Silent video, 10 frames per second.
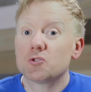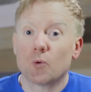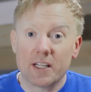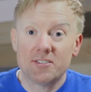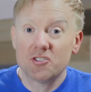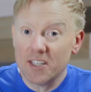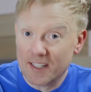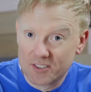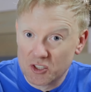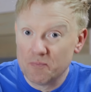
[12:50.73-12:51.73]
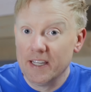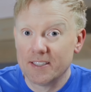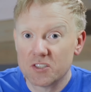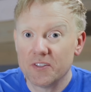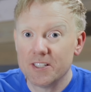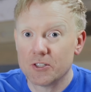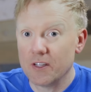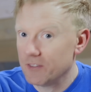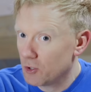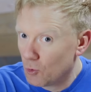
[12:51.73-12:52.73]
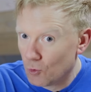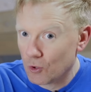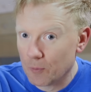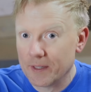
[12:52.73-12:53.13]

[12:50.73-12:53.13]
26 has made this feature even cooler